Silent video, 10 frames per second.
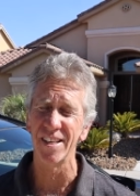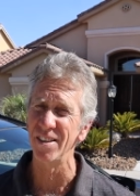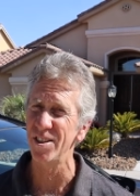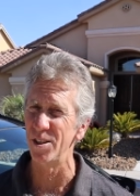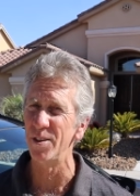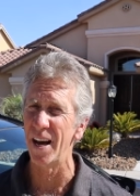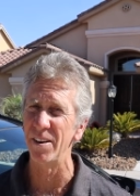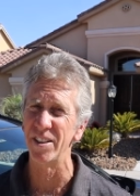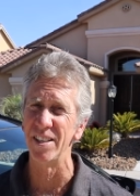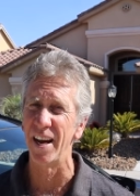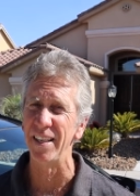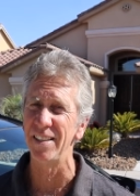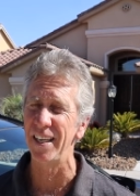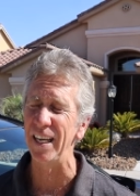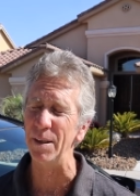since
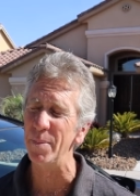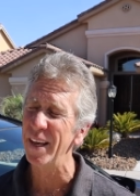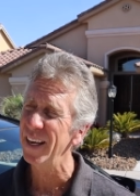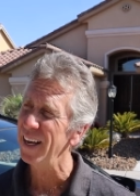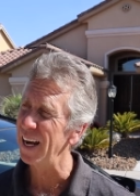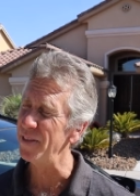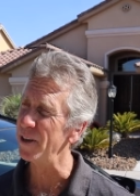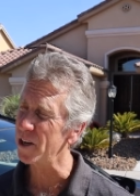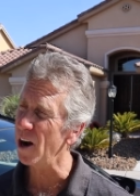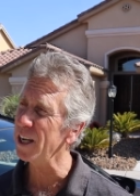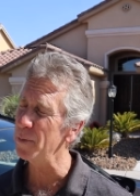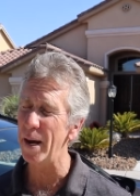2019. And they're talking